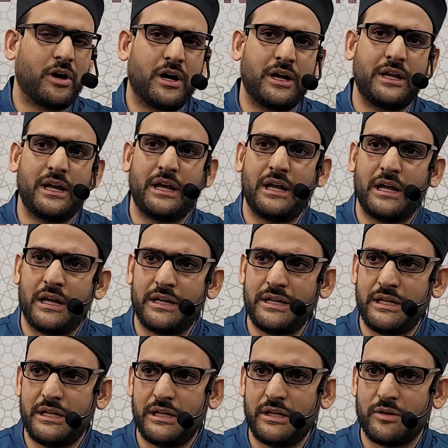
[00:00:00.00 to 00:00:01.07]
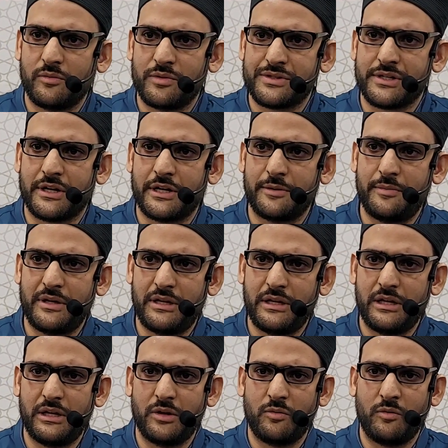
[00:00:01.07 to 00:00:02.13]
wa ala alihi wa
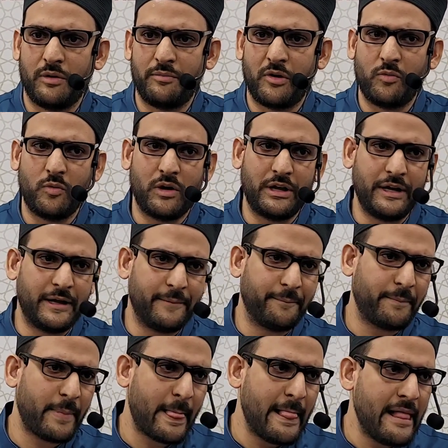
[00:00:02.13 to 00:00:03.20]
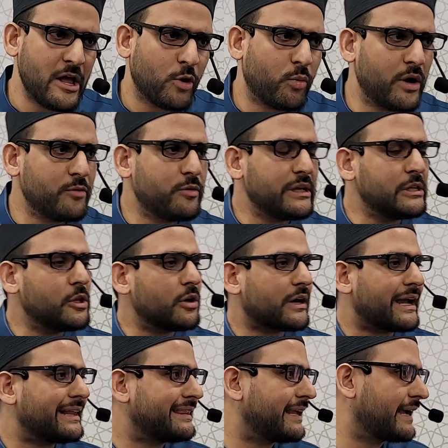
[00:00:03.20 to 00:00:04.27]
sahbihi wa man wala. When we
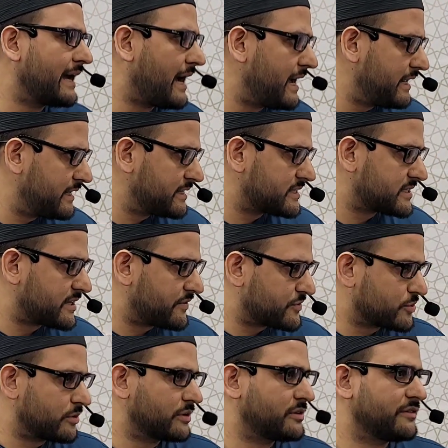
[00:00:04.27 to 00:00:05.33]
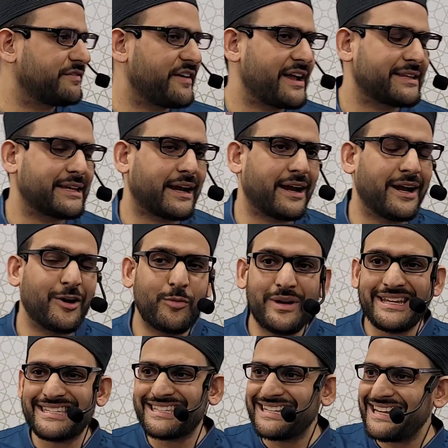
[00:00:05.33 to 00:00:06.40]
look at the guidance of Surah Al-Fatihah,
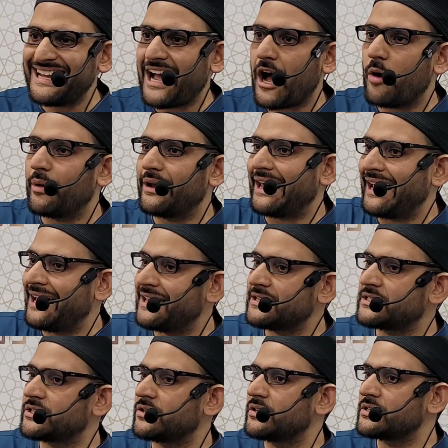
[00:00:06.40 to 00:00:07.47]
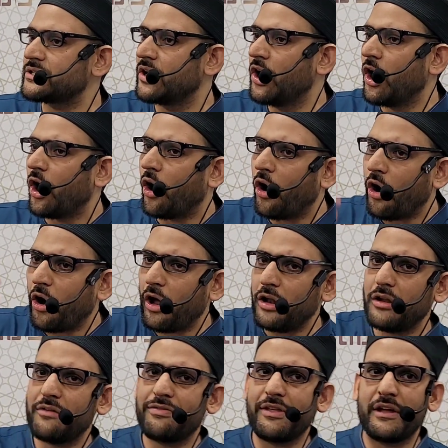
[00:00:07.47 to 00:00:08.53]
we see how it answers
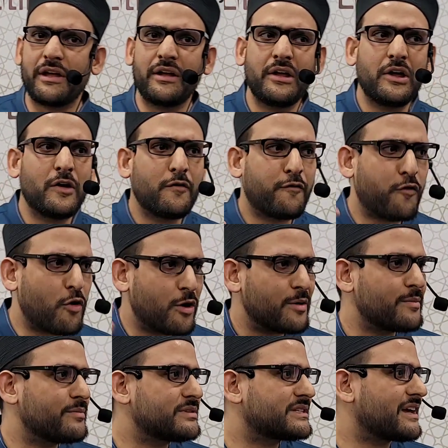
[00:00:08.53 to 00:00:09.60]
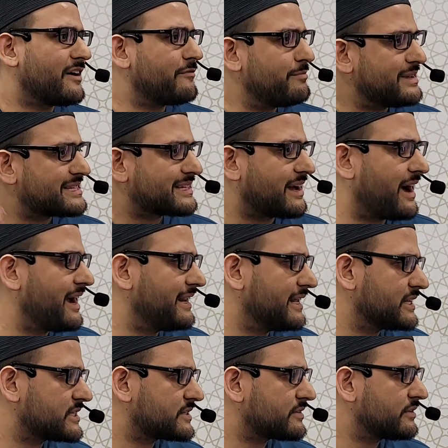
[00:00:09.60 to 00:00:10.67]
all of the forms of
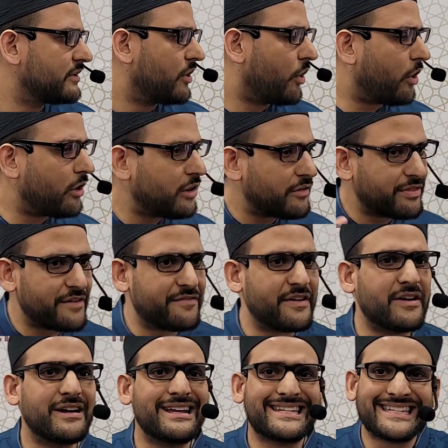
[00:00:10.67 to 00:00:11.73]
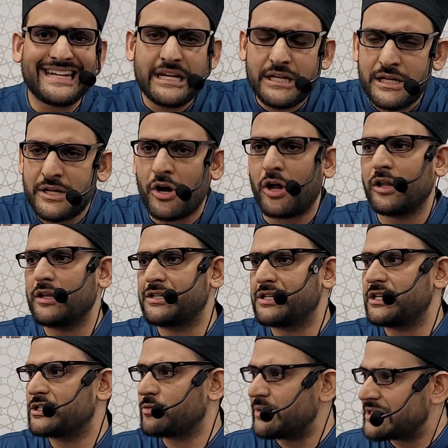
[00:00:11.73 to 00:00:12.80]
misguidance, all of the various
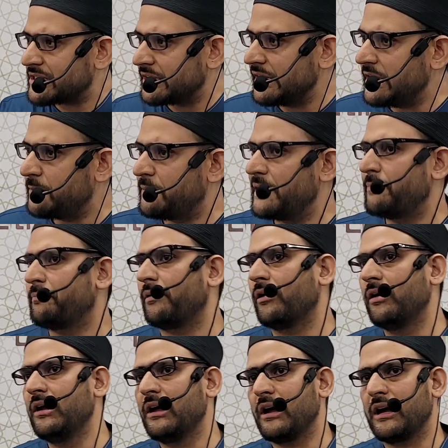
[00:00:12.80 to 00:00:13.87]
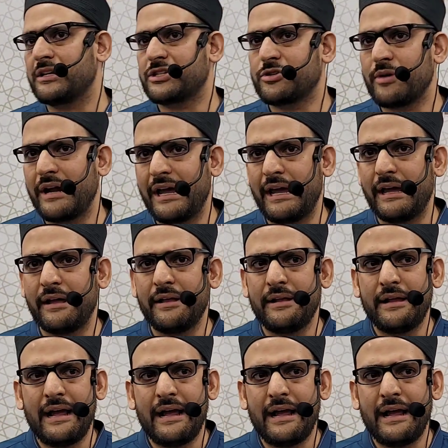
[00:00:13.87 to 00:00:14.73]
ideologies which lead people astray.